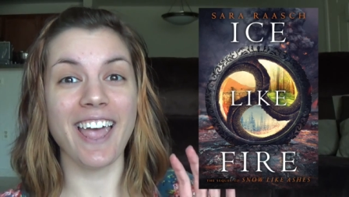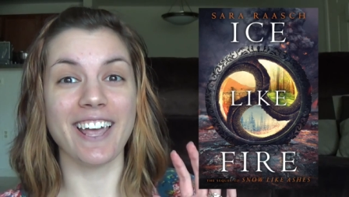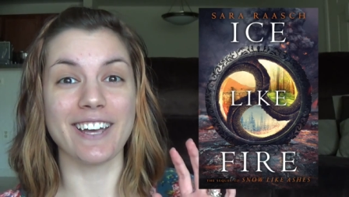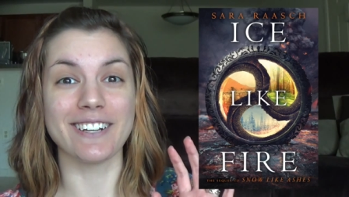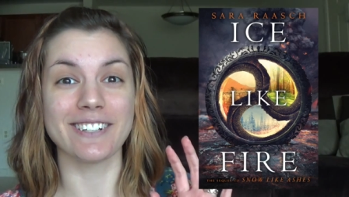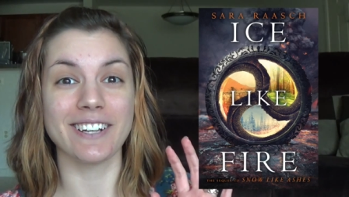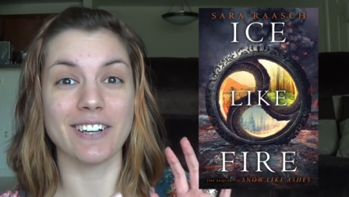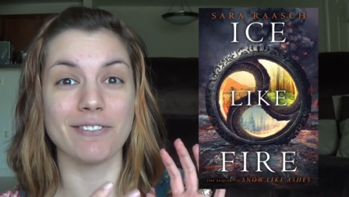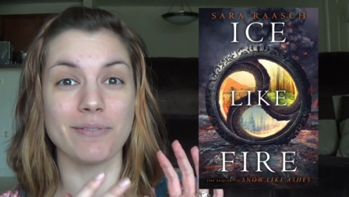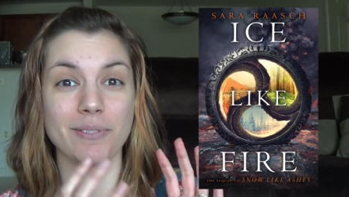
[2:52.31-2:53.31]
and
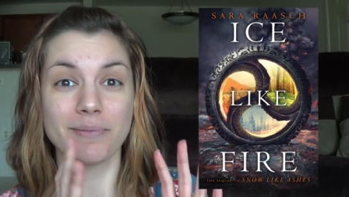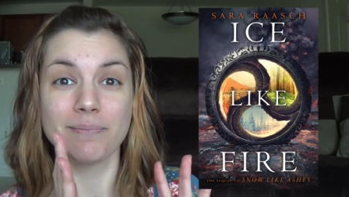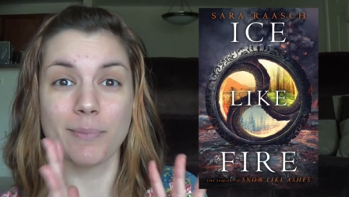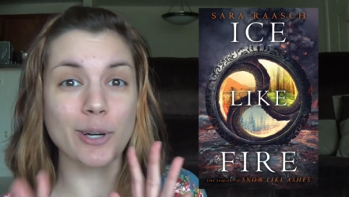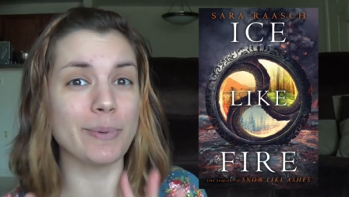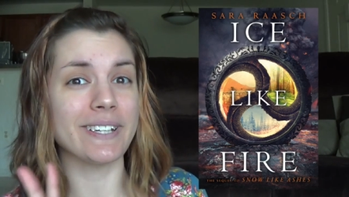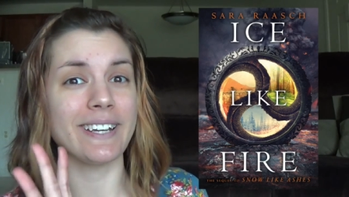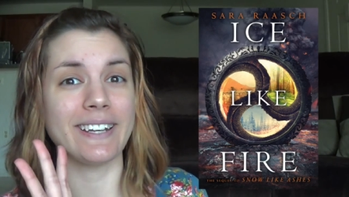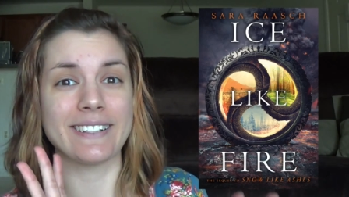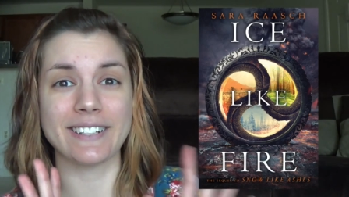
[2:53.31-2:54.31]
kind of morbid
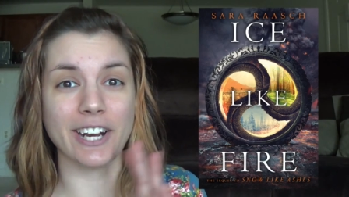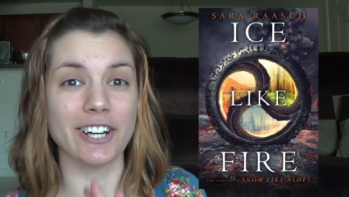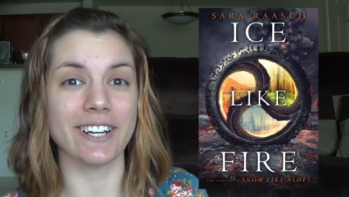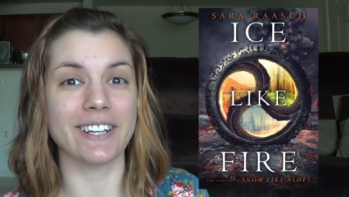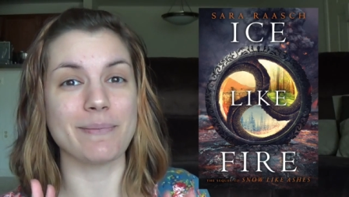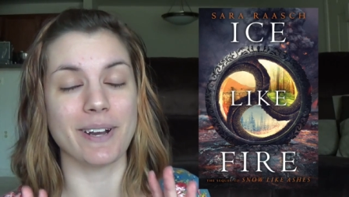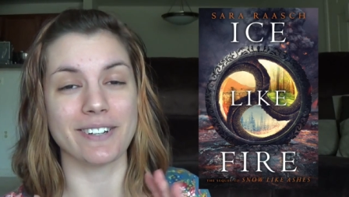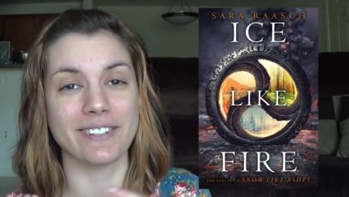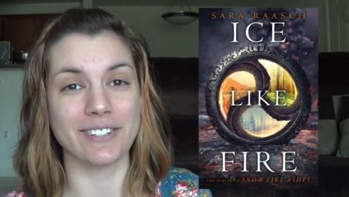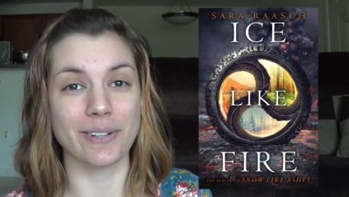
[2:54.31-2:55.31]
and scary
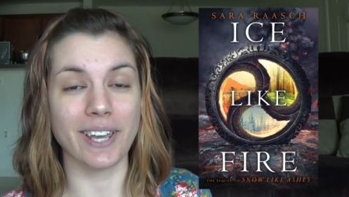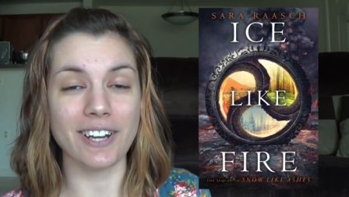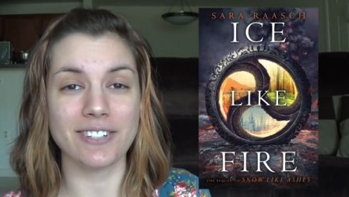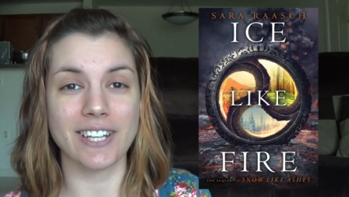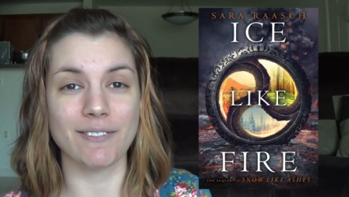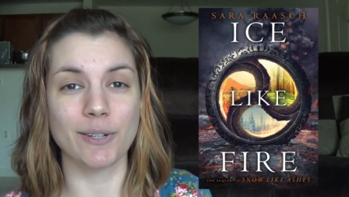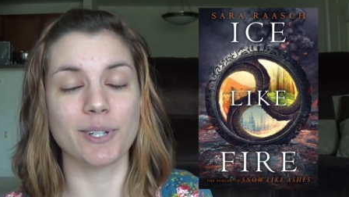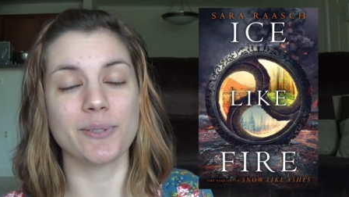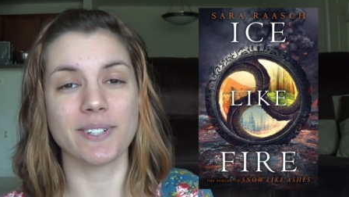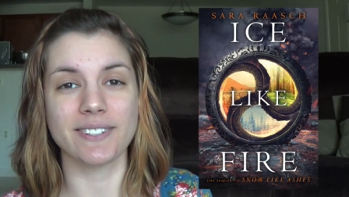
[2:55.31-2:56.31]
compared to the Snow Like Ashes cover,
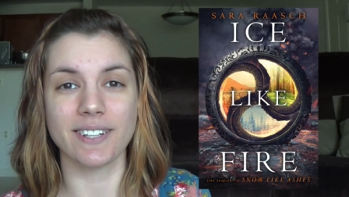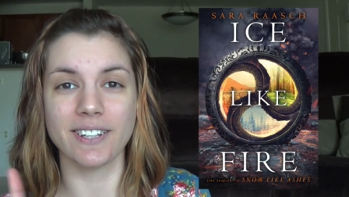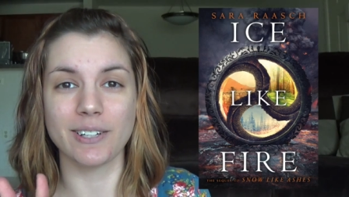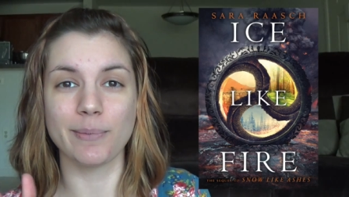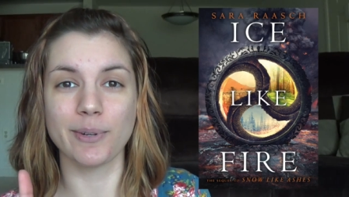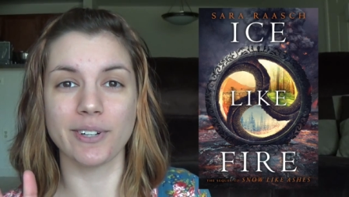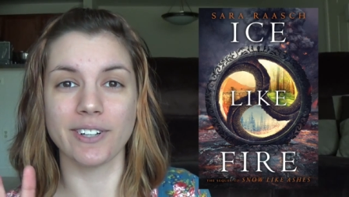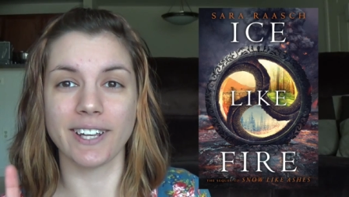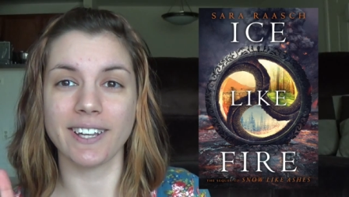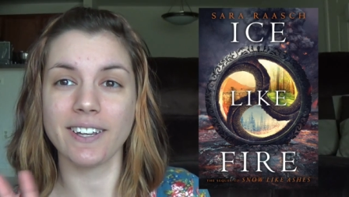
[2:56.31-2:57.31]
which was a little
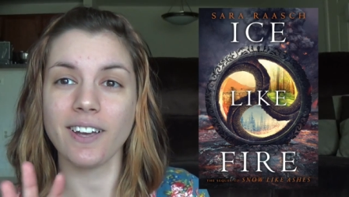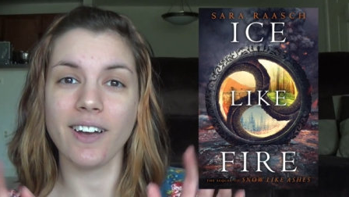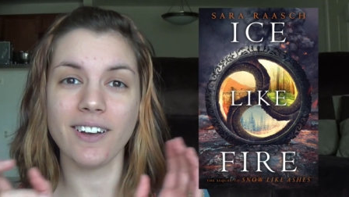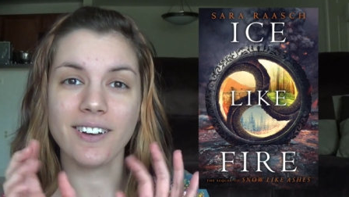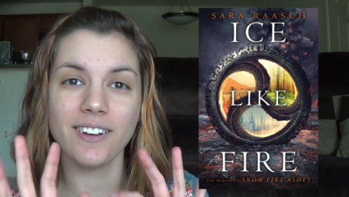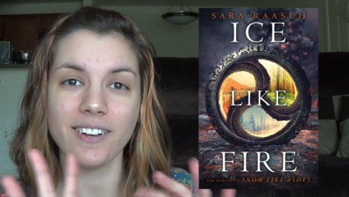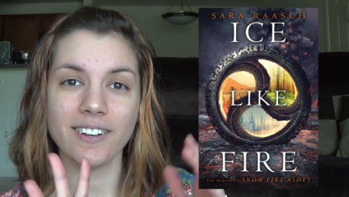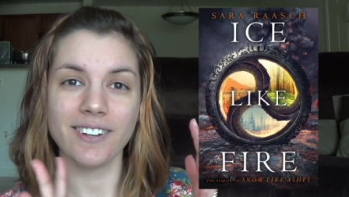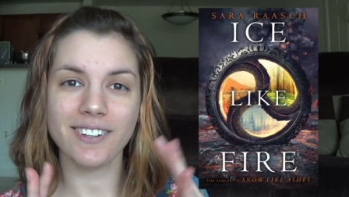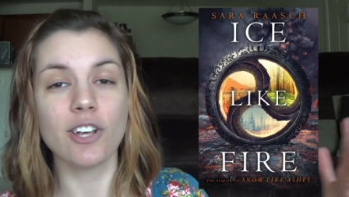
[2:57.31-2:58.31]
more like, ah.